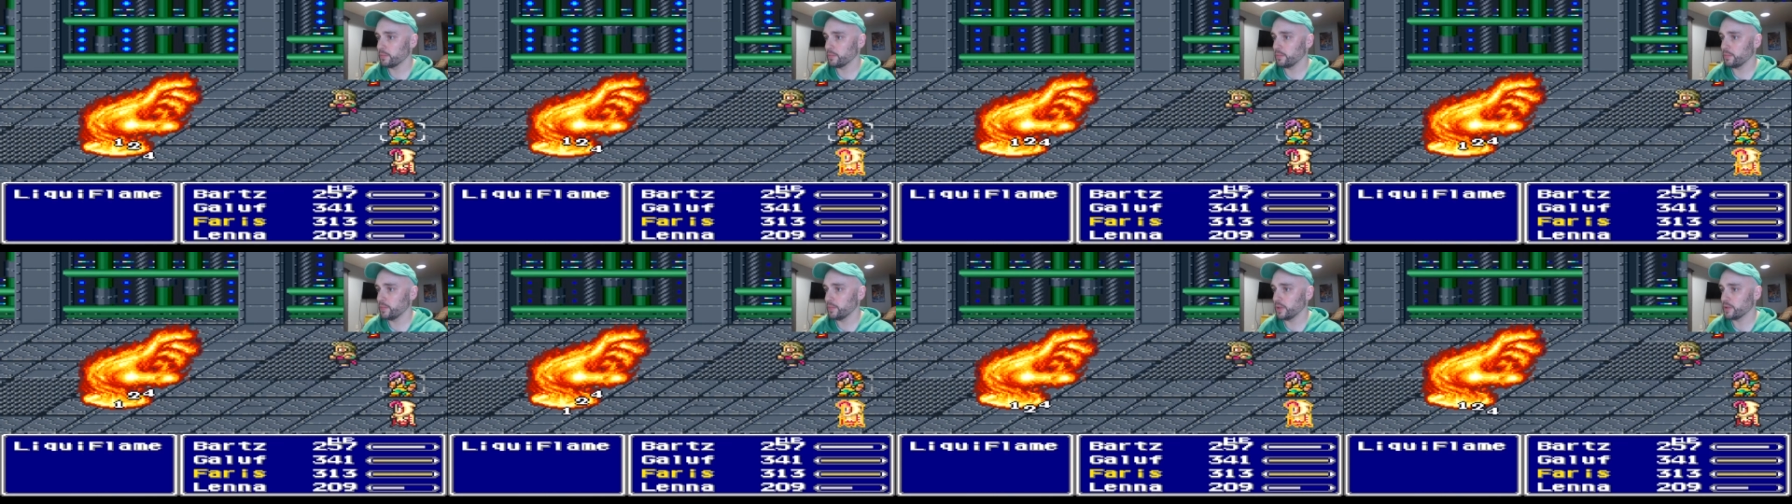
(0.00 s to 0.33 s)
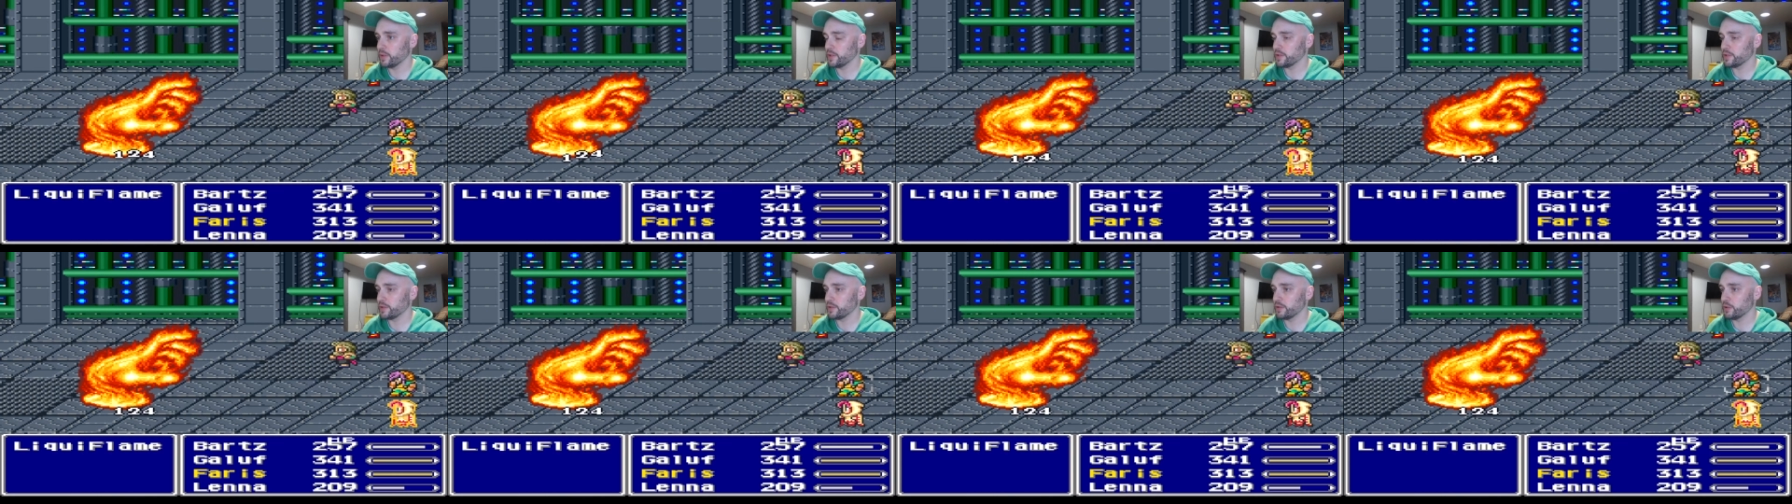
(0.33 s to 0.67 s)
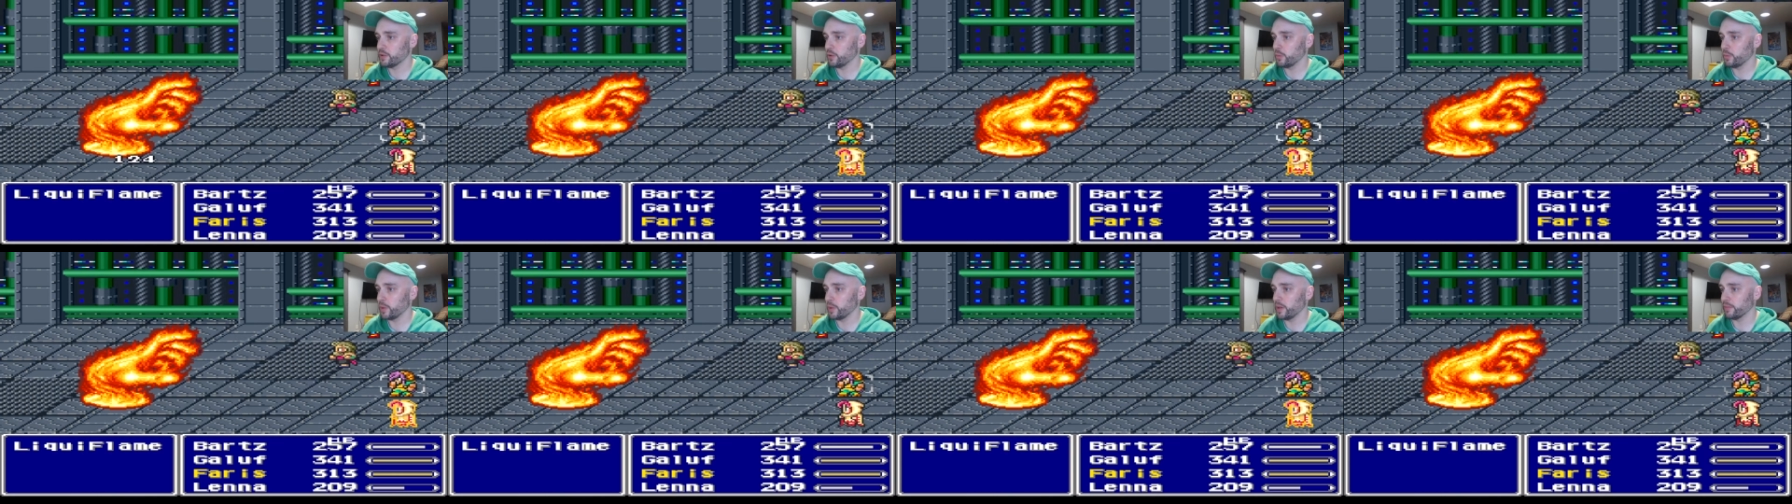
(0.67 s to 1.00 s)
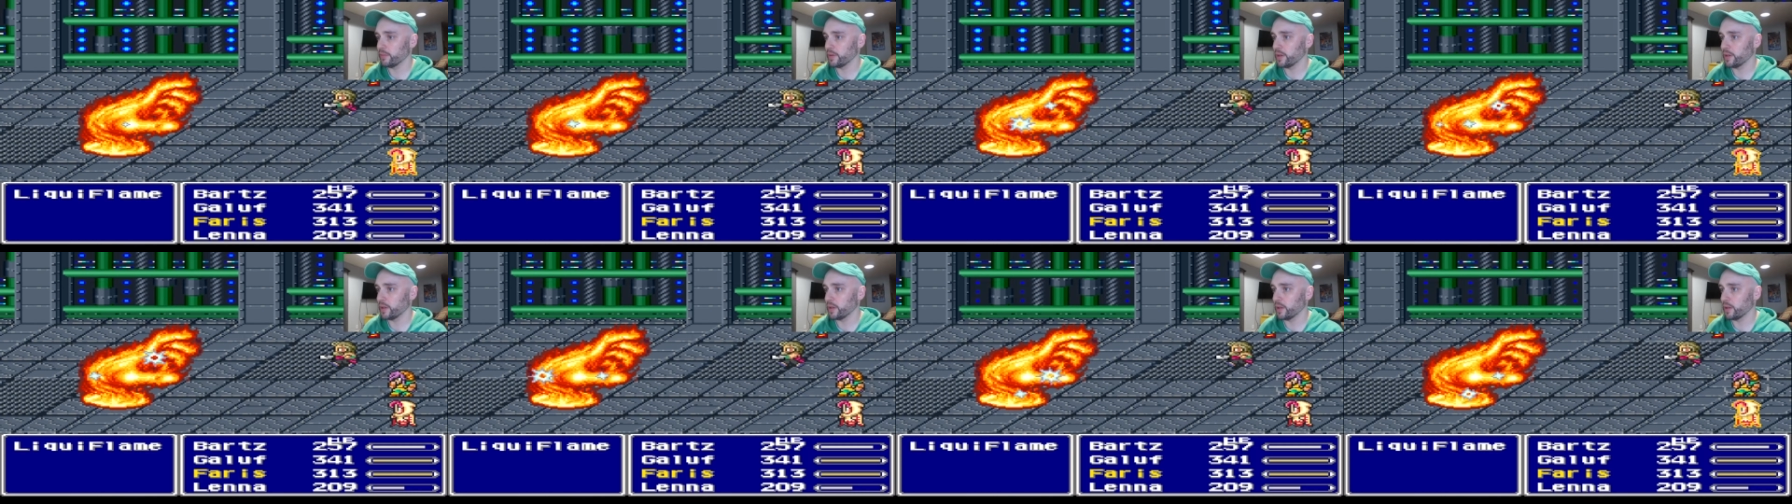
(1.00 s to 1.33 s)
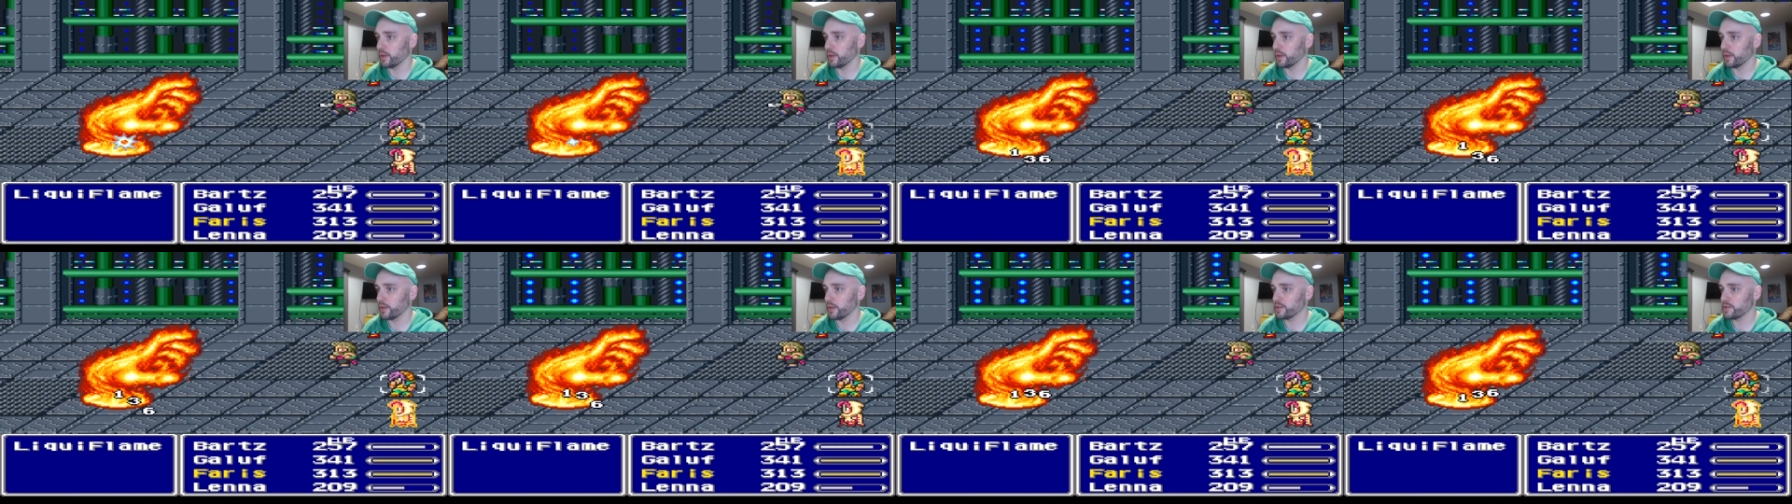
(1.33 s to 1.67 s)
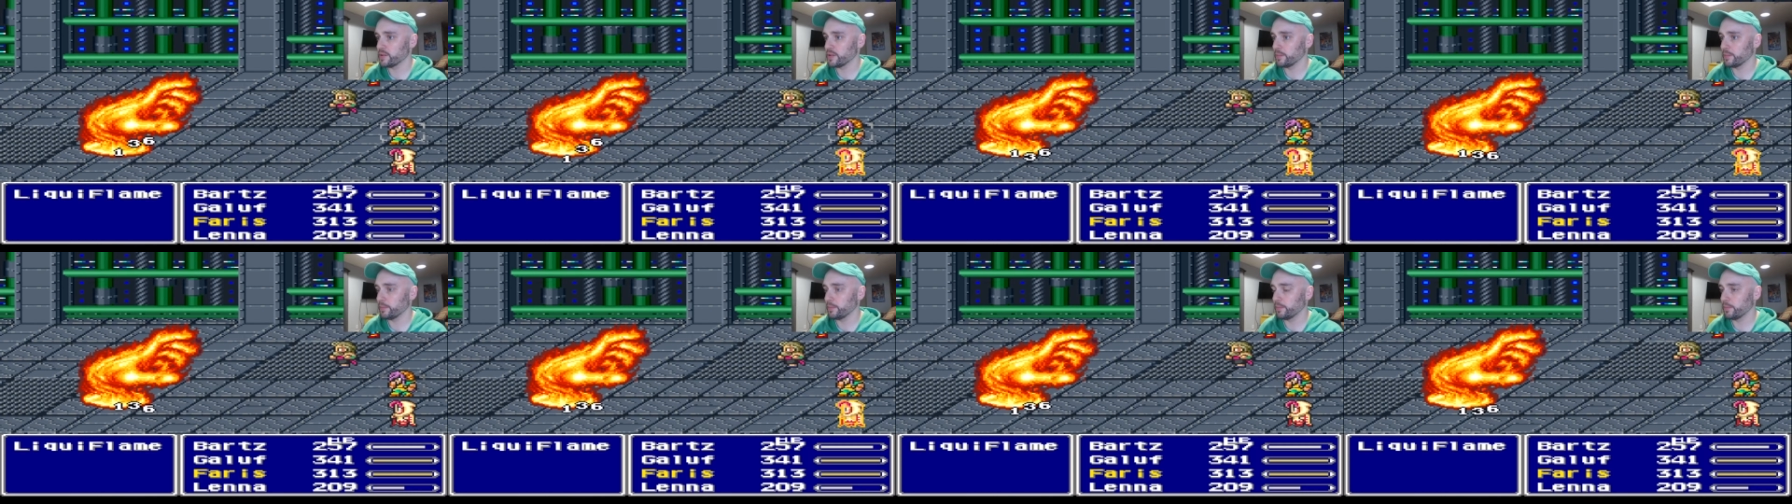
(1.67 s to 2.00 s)
Yeah, just do whatever you can
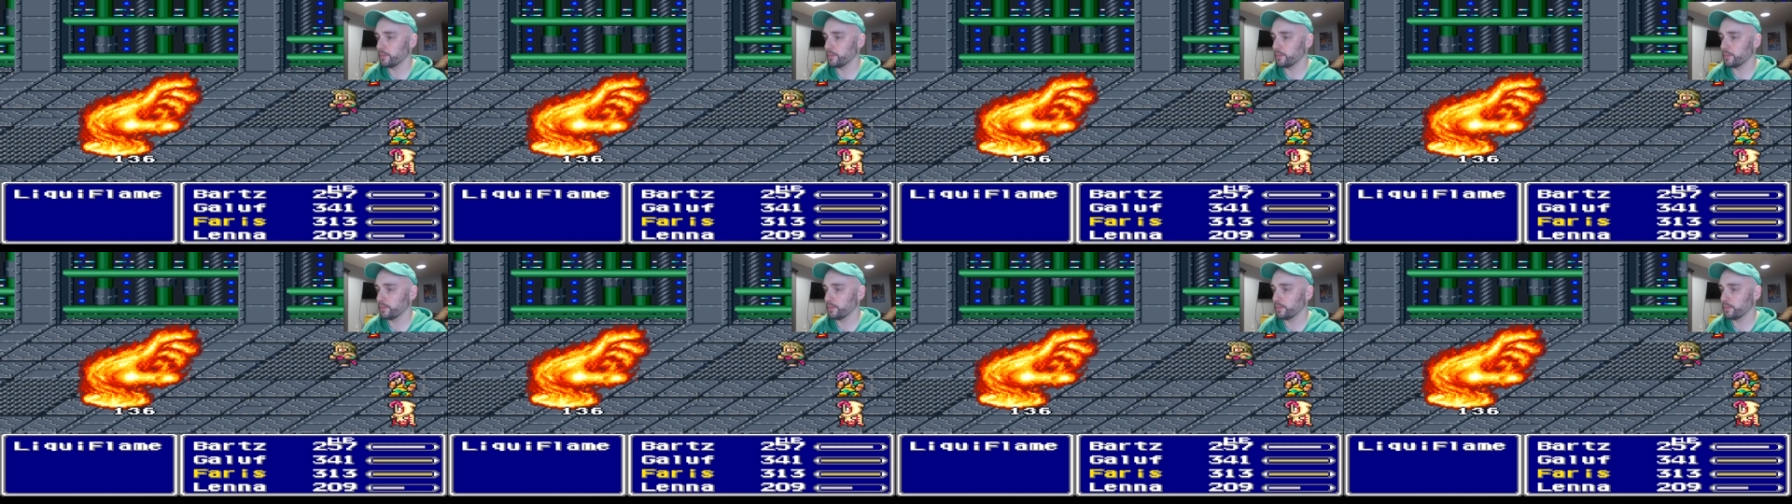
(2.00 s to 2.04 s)
against him.